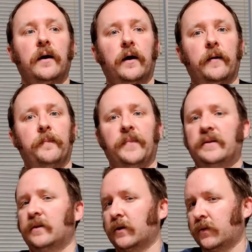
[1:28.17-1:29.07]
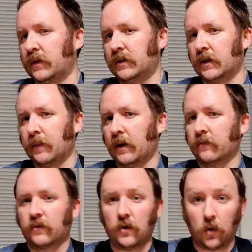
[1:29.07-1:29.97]
That's an increasing amount
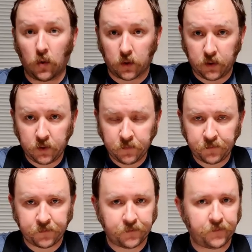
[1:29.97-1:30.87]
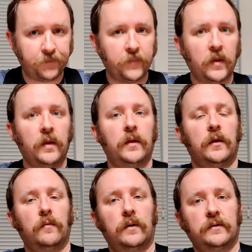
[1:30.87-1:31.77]
of corn.
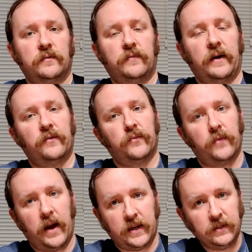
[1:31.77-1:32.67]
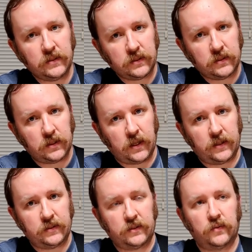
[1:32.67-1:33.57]
You also find rice
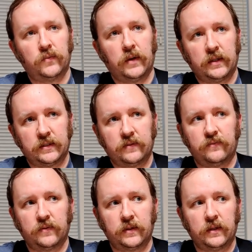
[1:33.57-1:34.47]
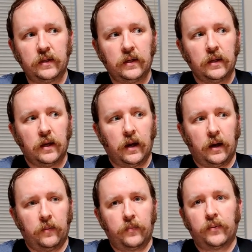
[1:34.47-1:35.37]
as a relatively
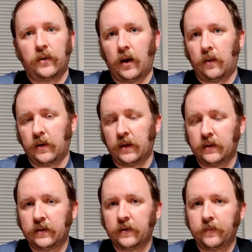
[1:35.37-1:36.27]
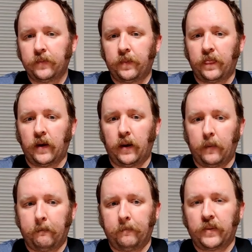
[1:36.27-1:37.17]
prominent
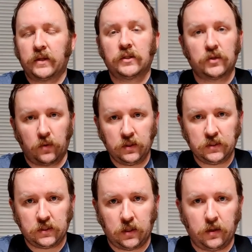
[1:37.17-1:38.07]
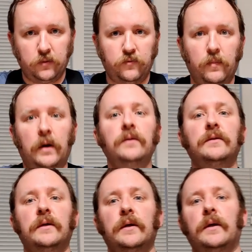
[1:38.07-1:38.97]
source of
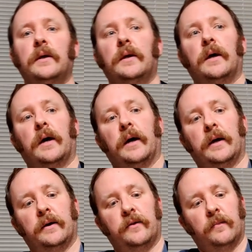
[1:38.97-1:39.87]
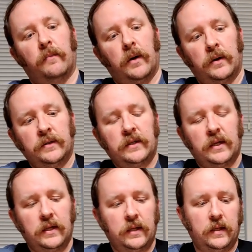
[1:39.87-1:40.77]
malt. The malt
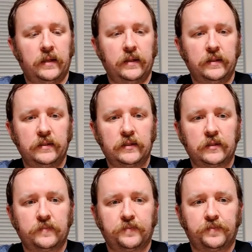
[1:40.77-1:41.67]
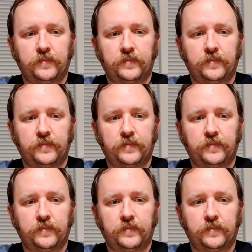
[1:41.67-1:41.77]
is